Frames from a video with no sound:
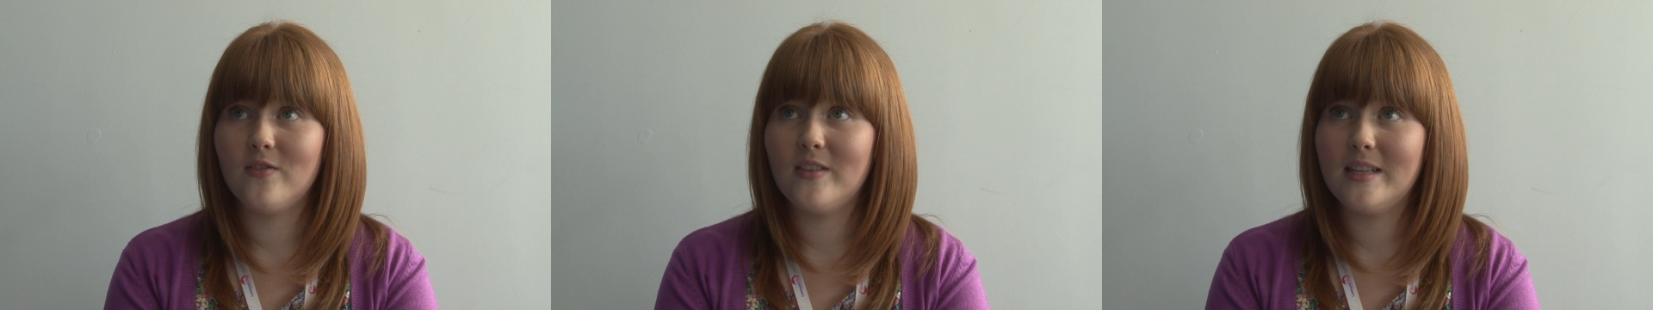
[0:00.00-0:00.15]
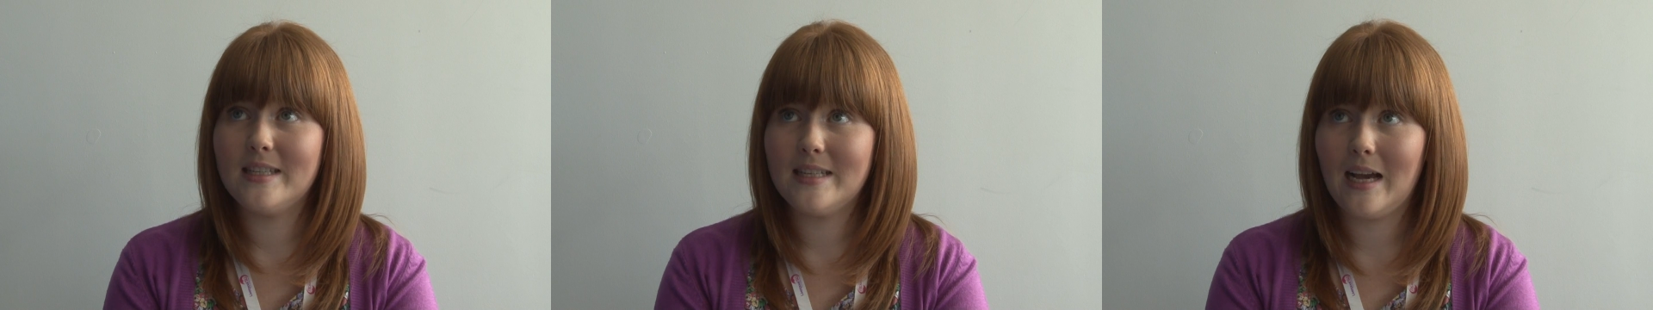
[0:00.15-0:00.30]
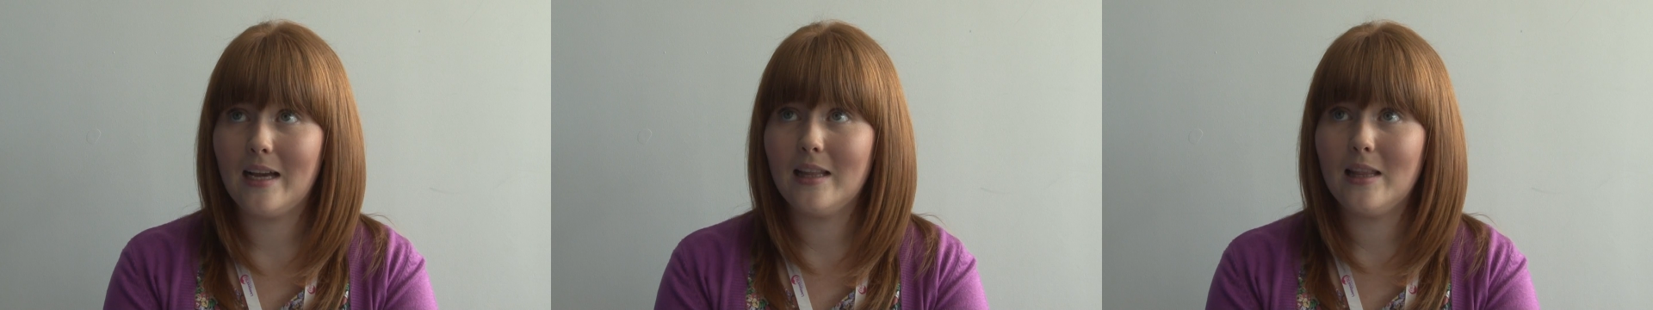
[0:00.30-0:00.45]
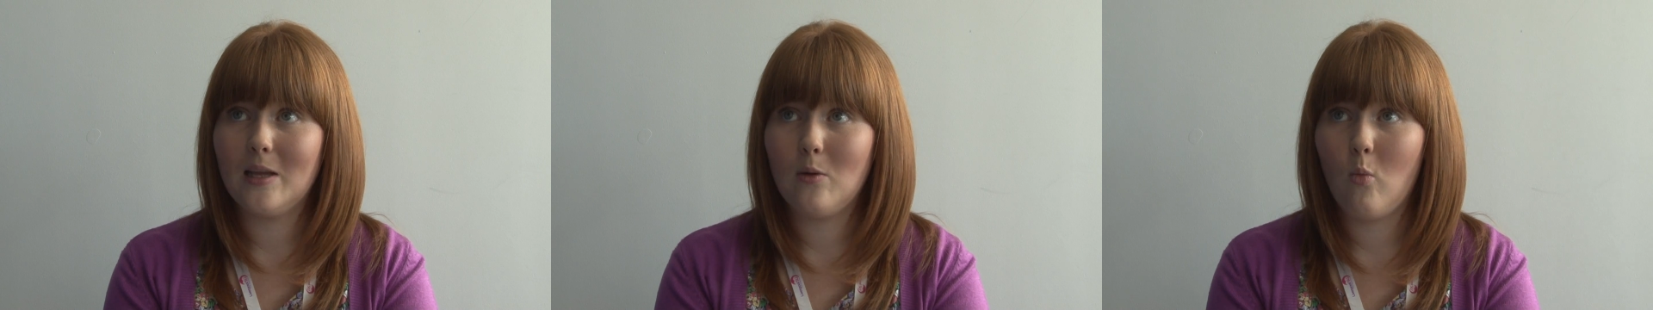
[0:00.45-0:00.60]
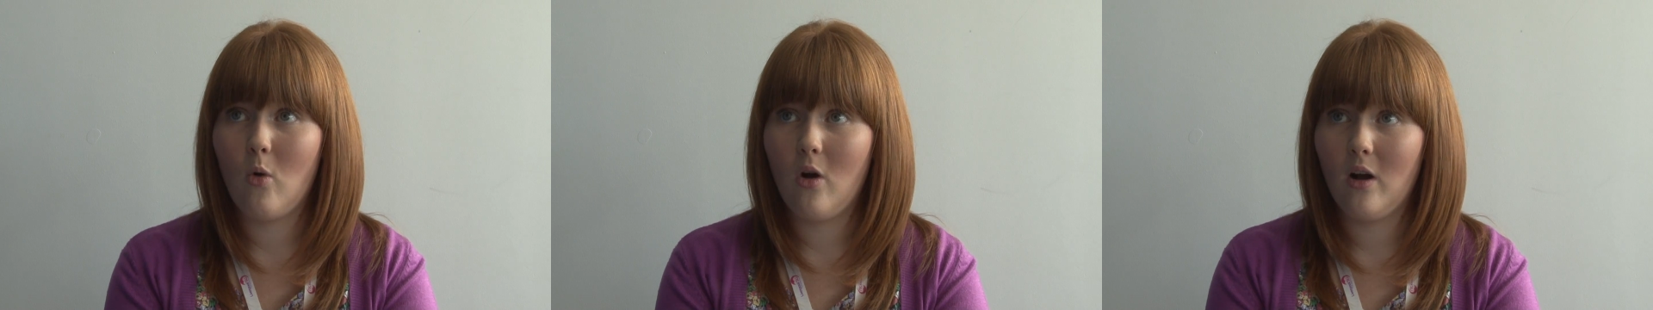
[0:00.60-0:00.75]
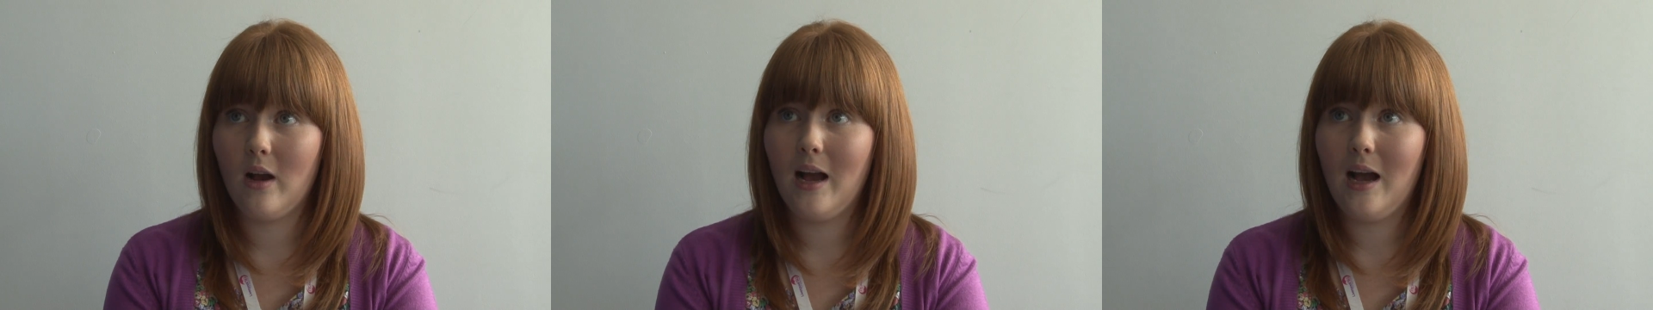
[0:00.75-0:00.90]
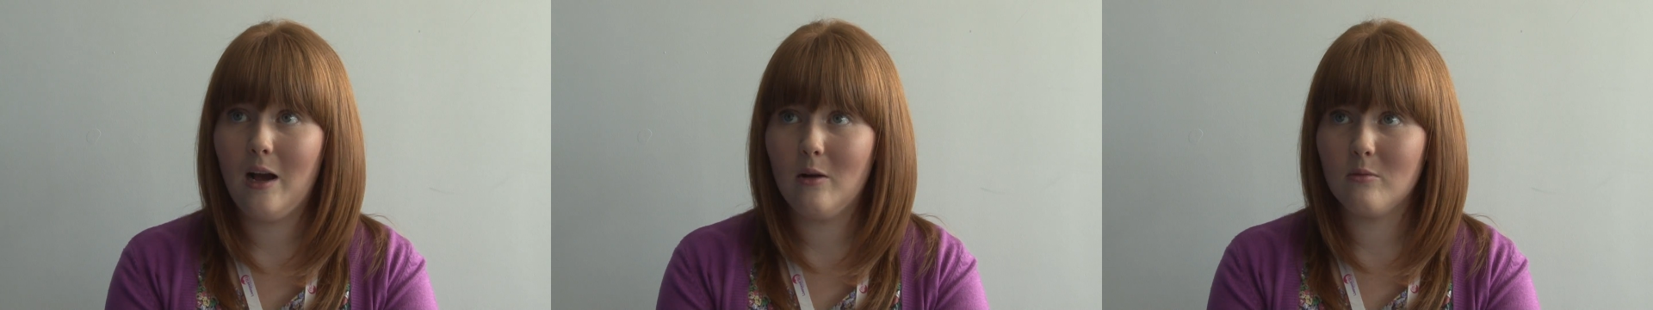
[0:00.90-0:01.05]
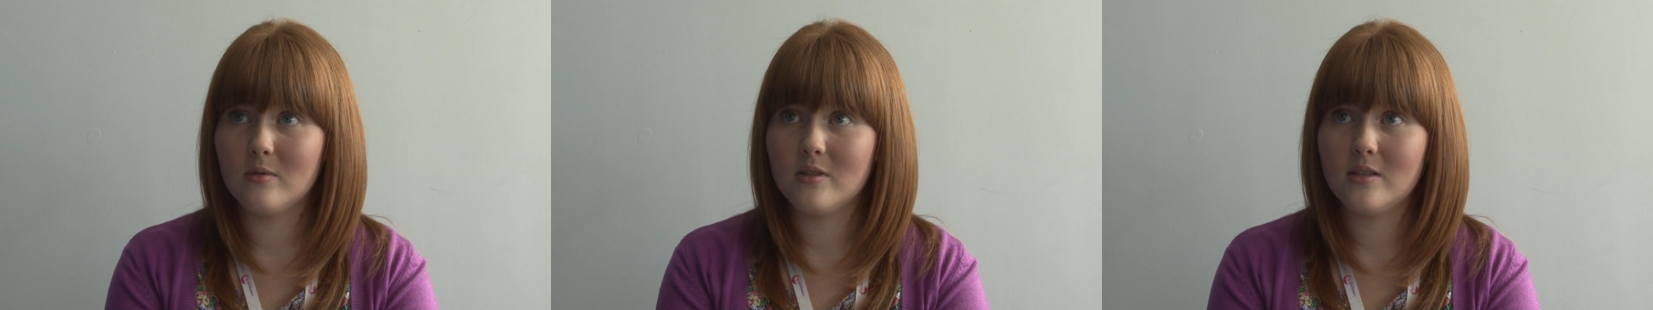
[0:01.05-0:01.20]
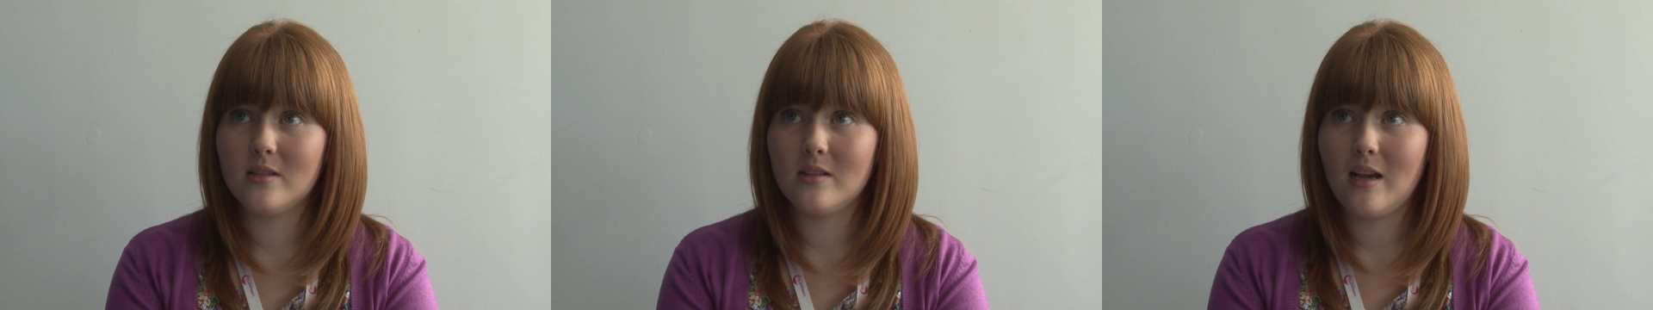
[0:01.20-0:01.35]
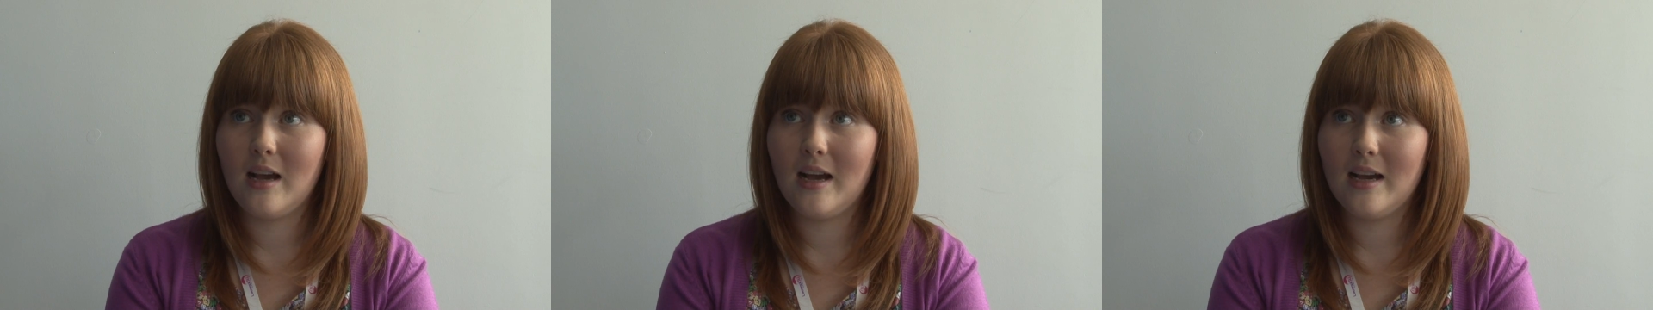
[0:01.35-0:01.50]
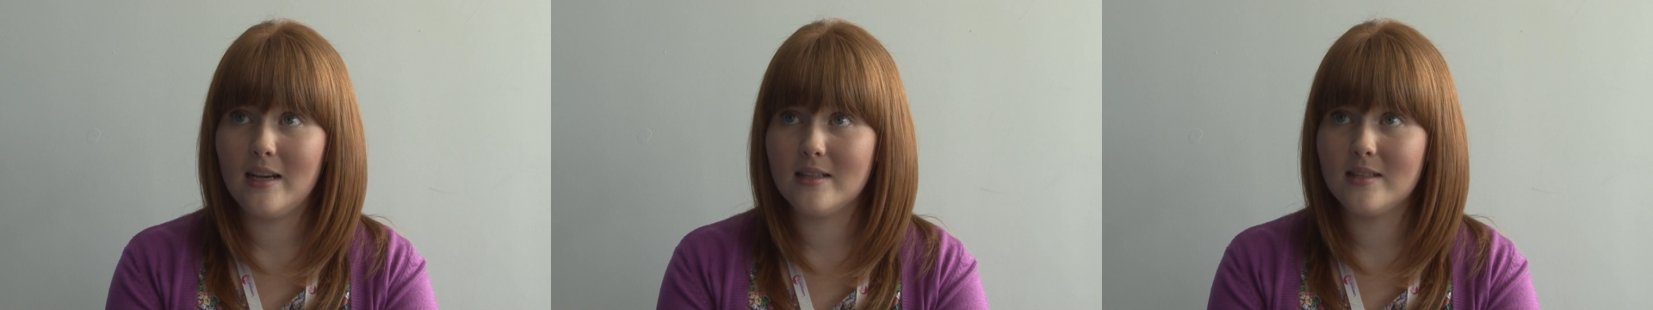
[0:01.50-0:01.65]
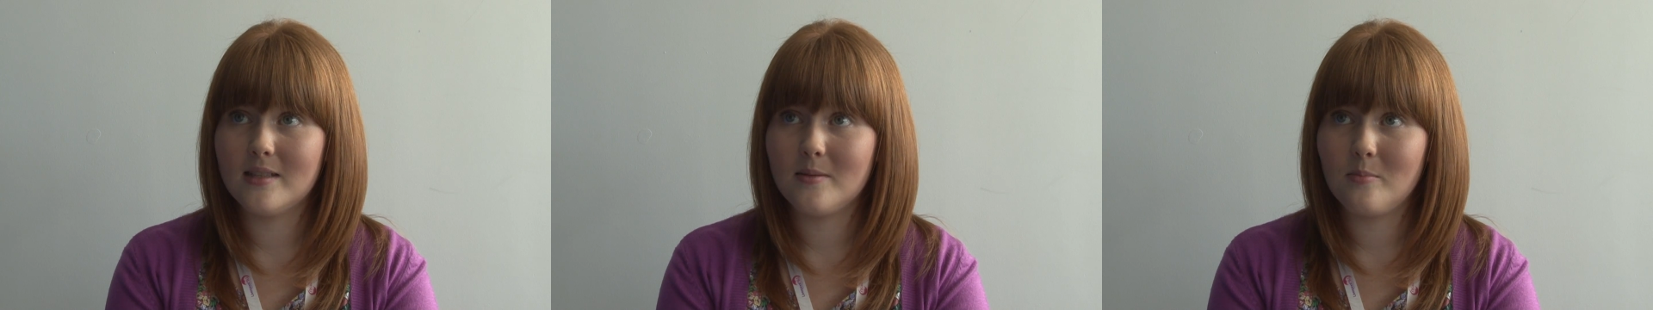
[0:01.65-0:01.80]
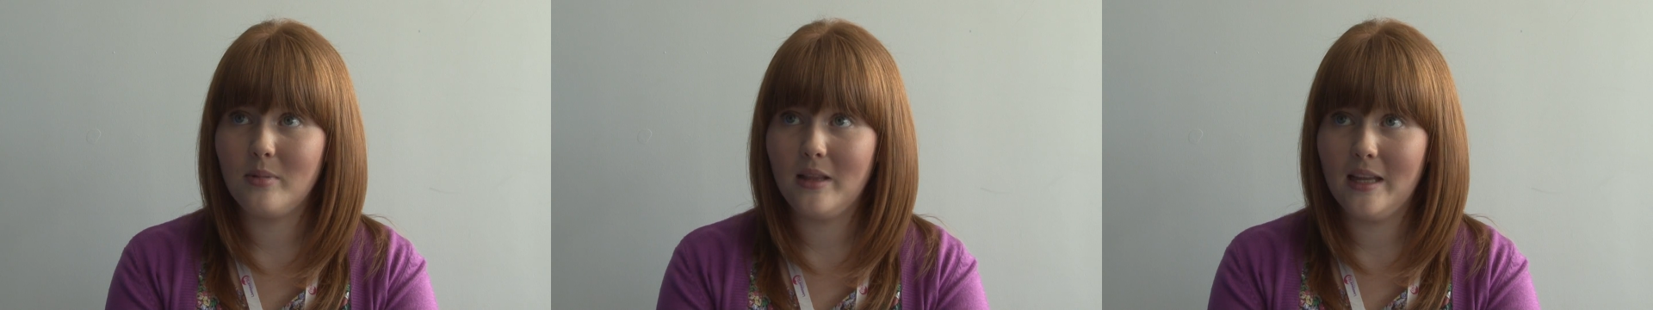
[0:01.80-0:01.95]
of exactly what counts as